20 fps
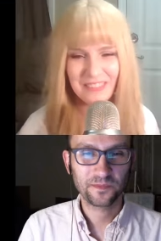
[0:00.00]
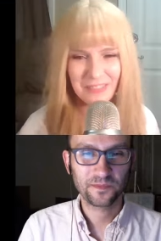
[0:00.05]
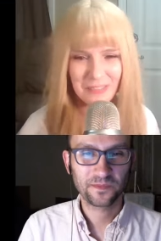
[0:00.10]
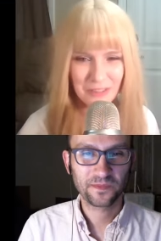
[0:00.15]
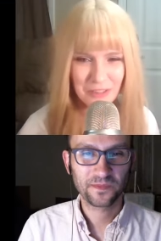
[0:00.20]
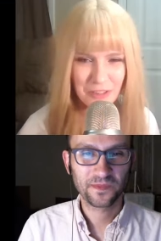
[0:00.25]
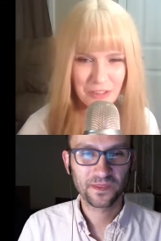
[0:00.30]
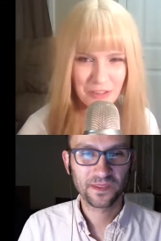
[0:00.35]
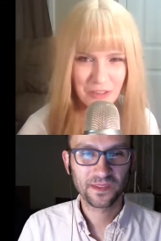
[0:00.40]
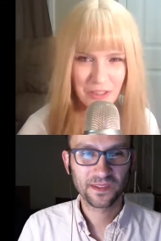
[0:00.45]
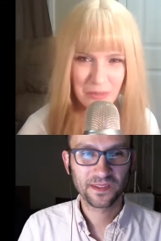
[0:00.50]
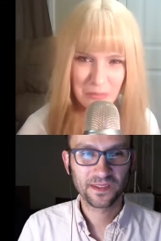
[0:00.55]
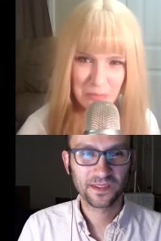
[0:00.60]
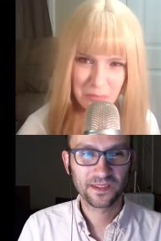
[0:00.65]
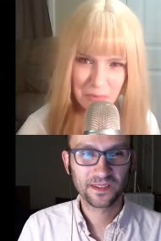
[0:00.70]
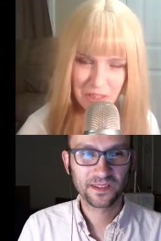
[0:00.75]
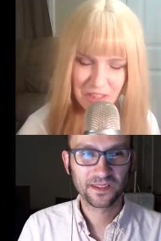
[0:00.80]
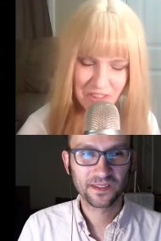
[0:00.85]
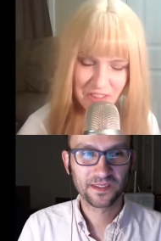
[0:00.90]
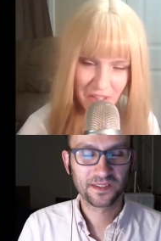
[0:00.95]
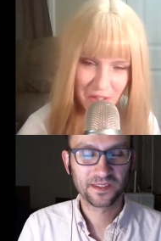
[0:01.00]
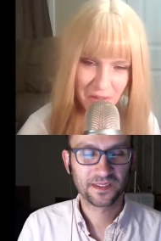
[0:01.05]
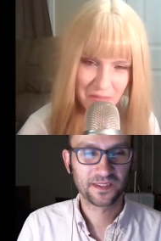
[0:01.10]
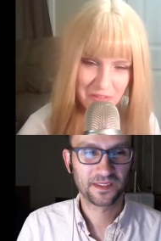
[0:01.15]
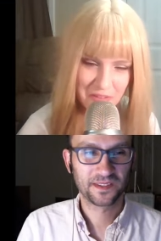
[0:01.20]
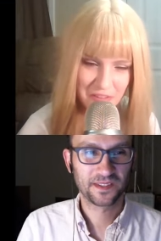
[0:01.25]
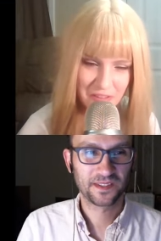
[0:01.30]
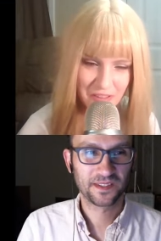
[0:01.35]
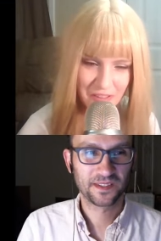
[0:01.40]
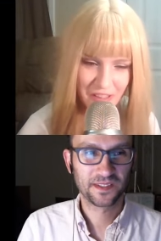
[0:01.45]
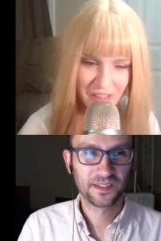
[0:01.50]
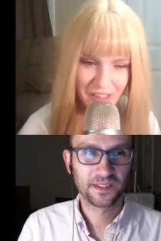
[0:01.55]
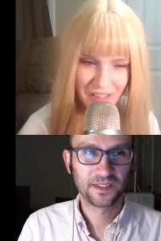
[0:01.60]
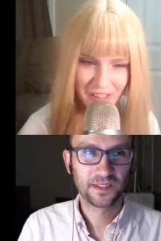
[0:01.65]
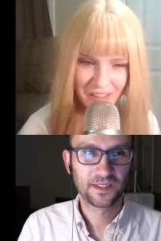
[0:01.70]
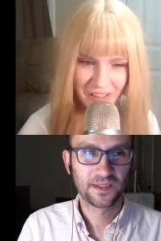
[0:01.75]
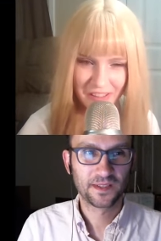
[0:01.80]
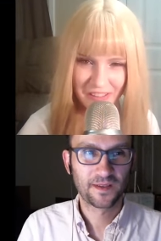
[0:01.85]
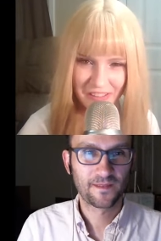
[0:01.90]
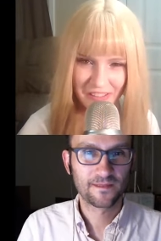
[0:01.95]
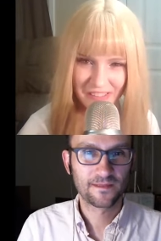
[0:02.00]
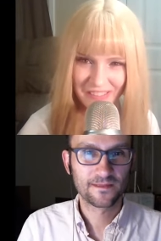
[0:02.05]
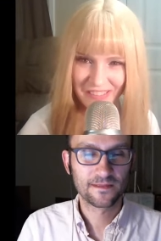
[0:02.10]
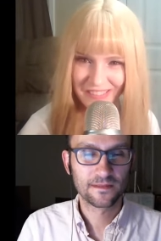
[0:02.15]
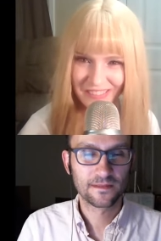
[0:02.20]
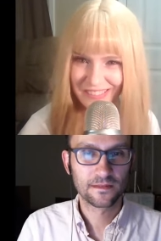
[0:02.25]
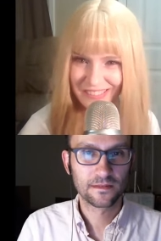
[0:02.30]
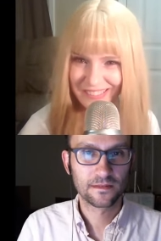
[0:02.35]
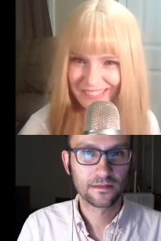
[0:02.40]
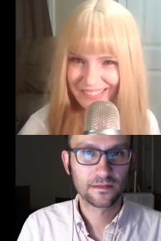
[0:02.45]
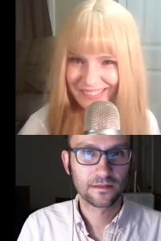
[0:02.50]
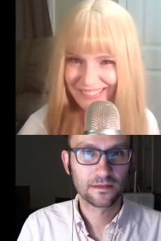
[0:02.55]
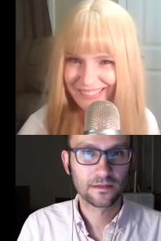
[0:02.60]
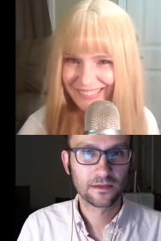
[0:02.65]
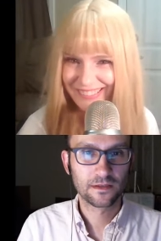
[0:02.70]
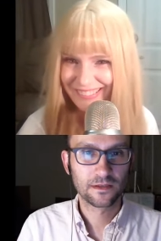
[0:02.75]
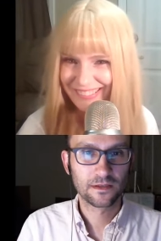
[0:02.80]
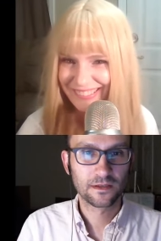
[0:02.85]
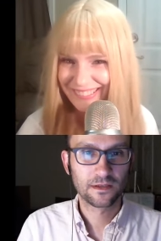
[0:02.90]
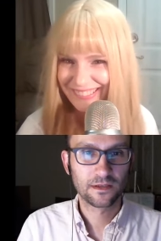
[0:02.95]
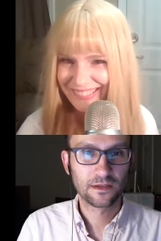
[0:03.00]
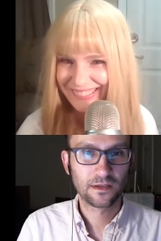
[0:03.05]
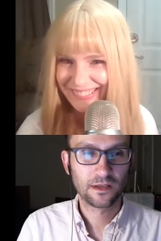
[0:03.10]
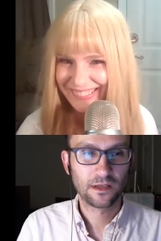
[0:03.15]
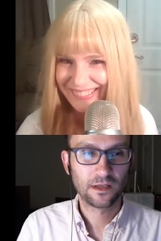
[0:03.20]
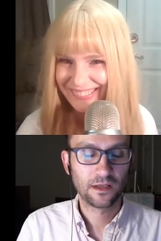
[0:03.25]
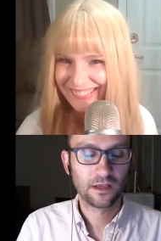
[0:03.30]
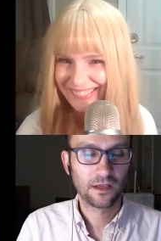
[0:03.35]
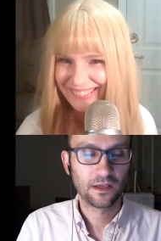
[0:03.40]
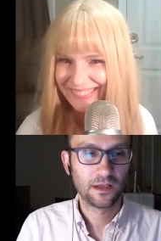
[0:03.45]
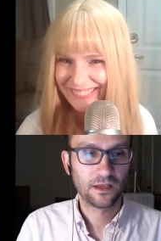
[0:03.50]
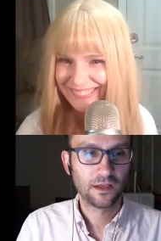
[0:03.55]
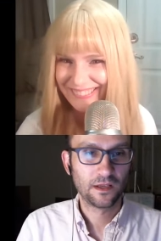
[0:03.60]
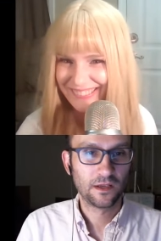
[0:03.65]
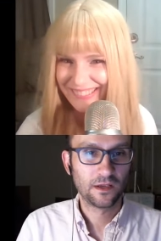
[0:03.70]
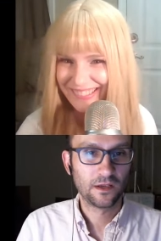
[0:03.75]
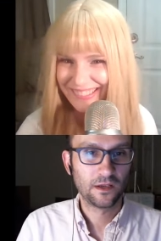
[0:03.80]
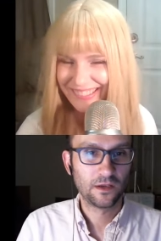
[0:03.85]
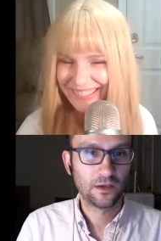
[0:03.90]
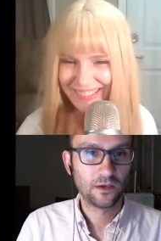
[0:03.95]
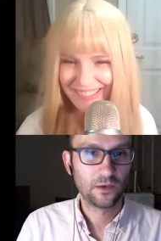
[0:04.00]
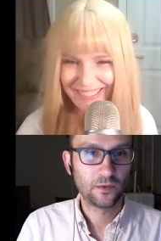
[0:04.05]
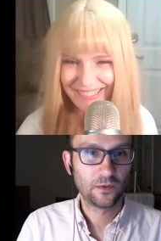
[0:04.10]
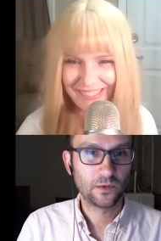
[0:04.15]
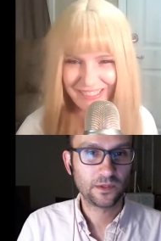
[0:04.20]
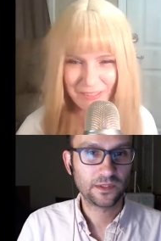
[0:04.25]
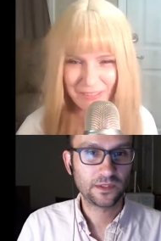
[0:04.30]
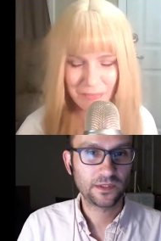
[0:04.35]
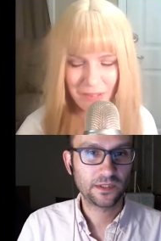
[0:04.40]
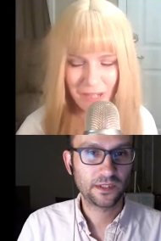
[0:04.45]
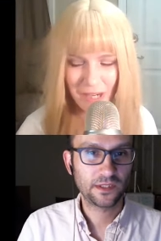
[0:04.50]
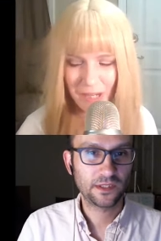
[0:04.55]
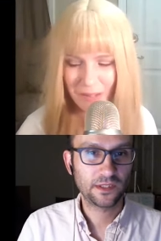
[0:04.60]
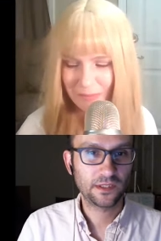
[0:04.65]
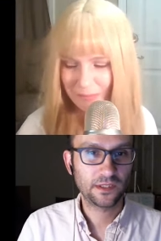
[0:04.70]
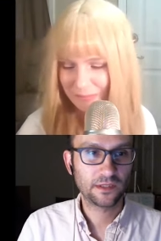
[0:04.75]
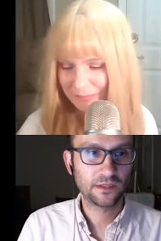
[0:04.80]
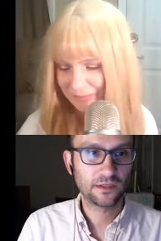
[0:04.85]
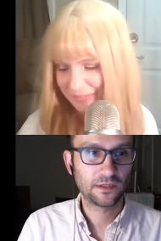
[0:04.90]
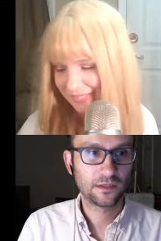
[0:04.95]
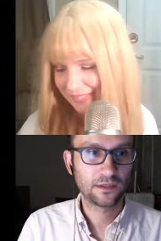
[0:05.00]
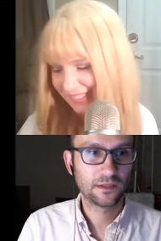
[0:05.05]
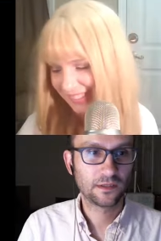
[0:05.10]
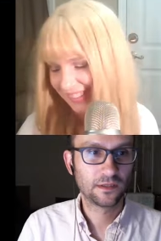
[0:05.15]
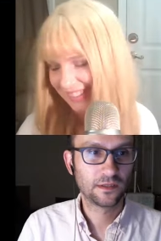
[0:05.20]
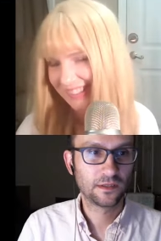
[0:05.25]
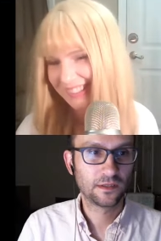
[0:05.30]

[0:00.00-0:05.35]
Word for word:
Speaker 1: gonna take Midge out instead. You know, I got a What's problem. The, uh...